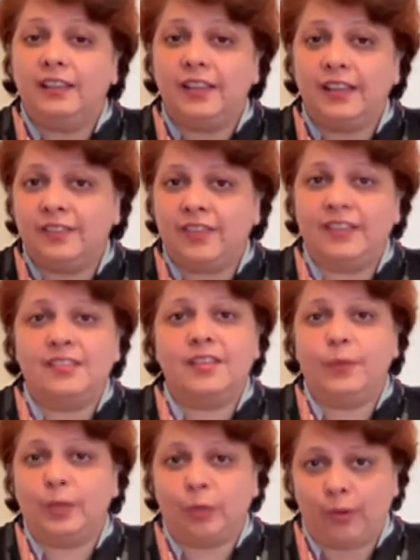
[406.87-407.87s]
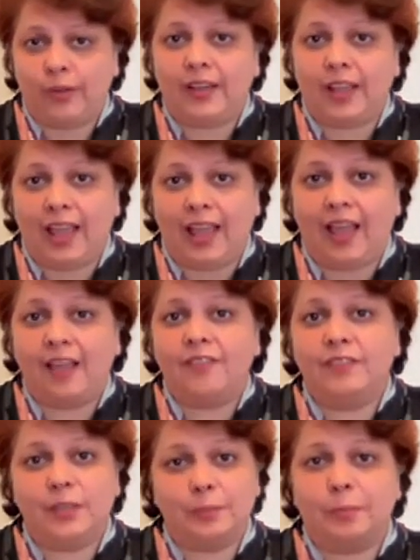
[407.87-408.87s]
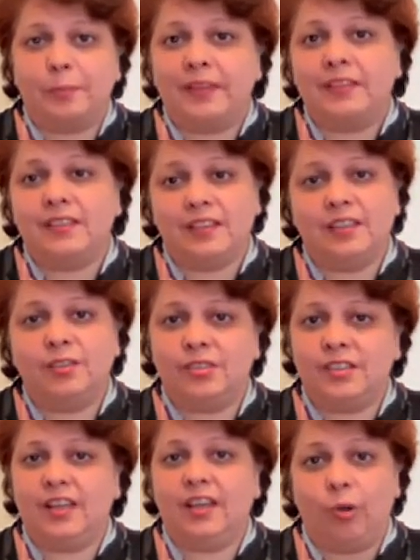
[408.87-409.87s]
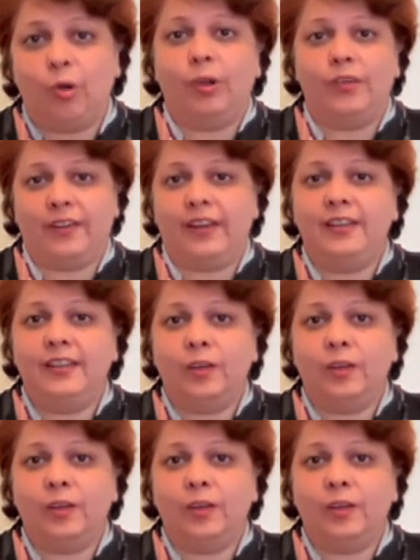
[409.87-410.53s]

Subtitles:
the investor will not have the propensity to stay on, right?